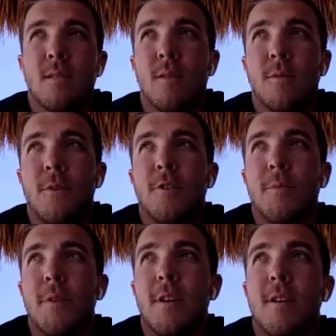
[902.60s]
So
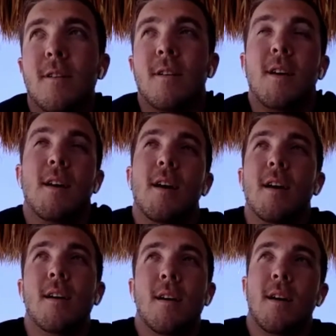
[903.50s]
freshman year,
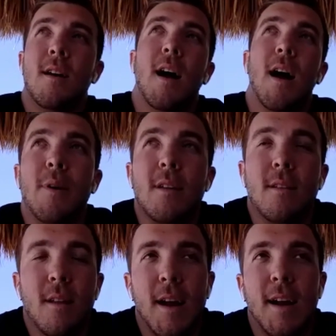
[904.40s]
I mean,
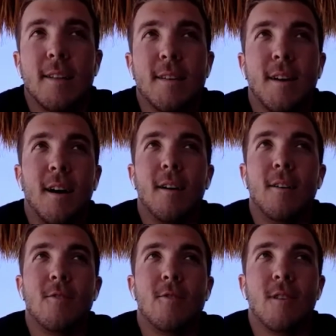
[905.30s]
I got to
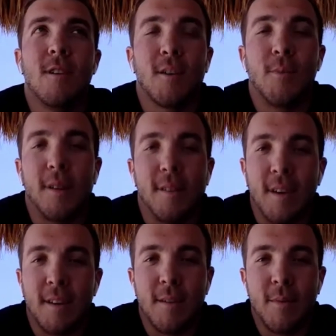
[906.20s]
college
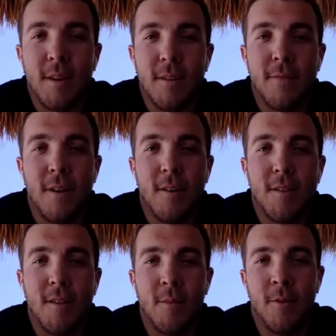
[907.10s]
expecting it to be very
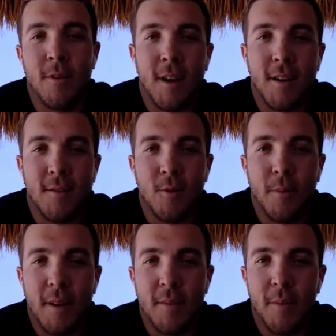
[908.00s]
similar to high school
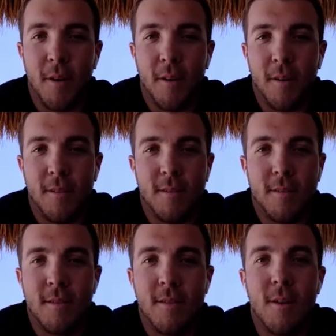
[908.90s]
baseball.
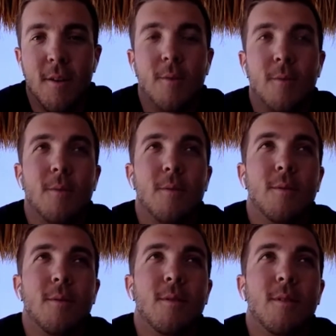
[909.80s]
So
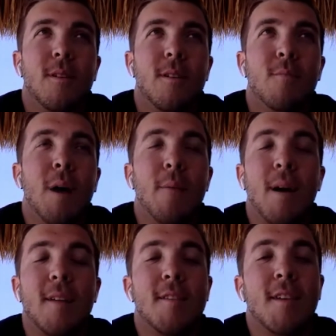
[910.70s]
my
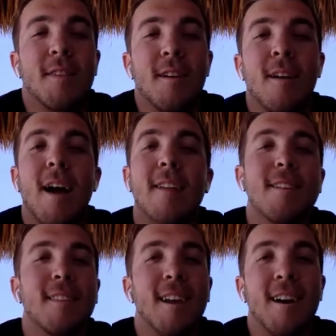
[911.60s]
mindset there. I
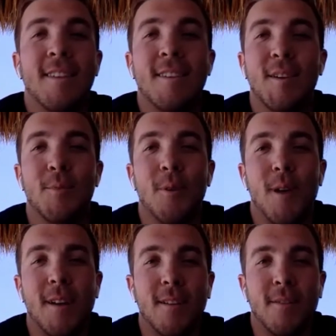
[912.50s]
did a lot of things
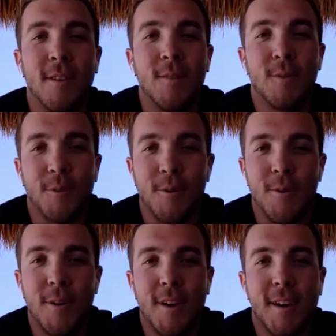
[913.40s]
proactively with
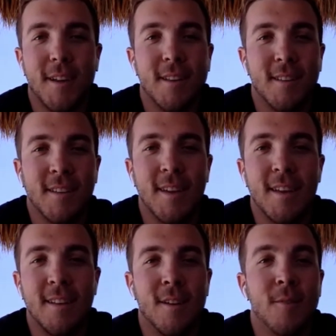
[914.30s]
recruiting and
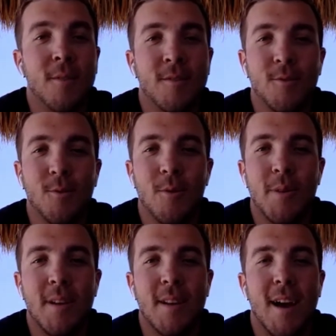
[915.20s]
getting to know the school,
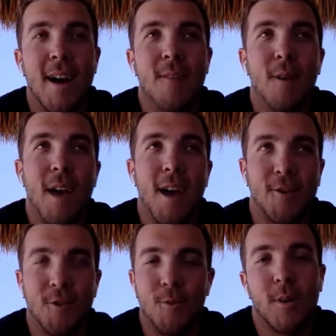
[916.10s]
but not
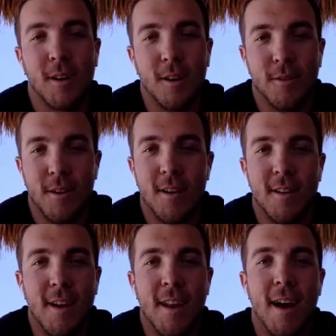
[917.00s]
actually what goes on.
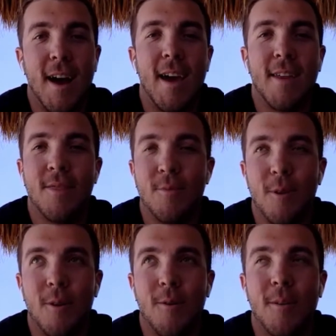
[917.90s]
And I had
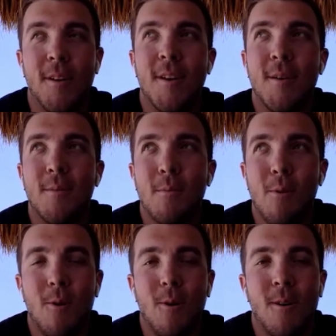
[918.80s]
thrown
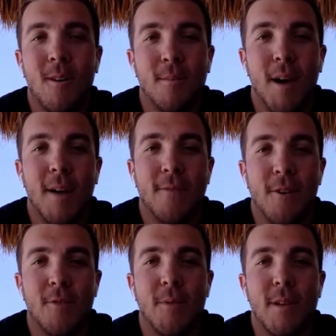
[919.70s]
more my
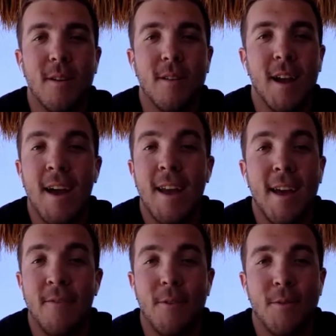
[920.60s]
freshman year than I had
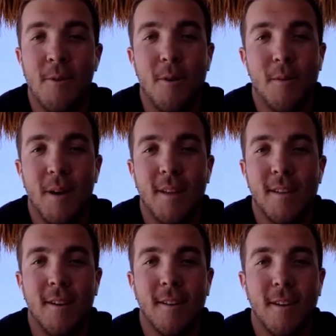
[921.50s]
ever thrown in my
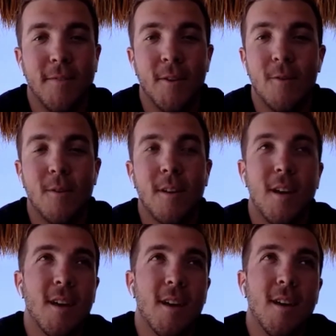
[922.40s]
entire life.
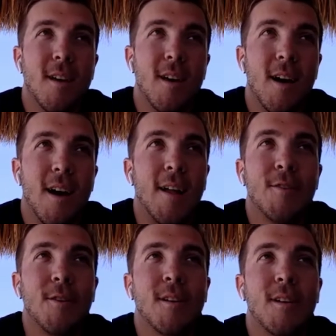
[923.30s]

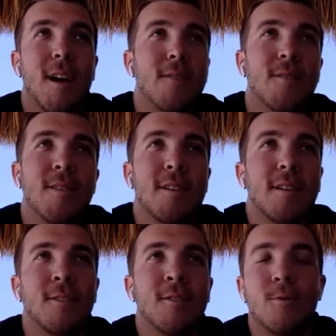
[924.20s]
I used to take
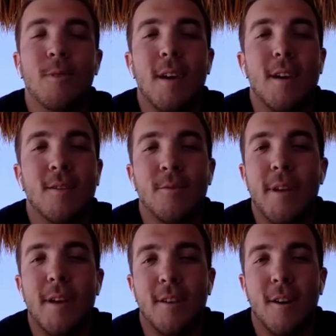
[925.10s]
like 2 days,
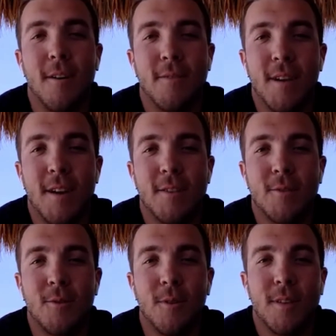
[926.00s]
3 days off in high
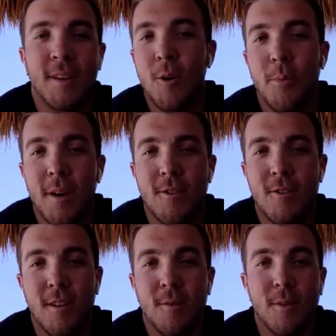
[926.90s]
school and then go
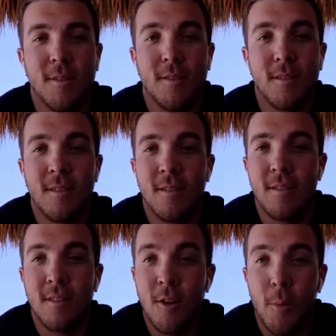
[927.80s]
pitch, and it was
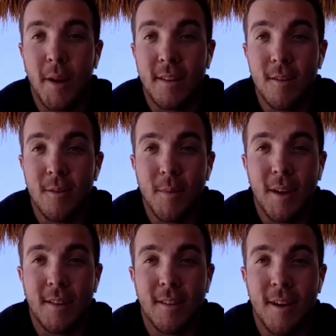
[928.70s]
no big deal to
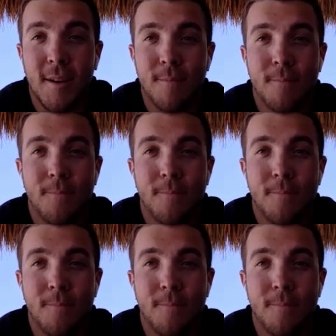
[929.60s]
me at the time.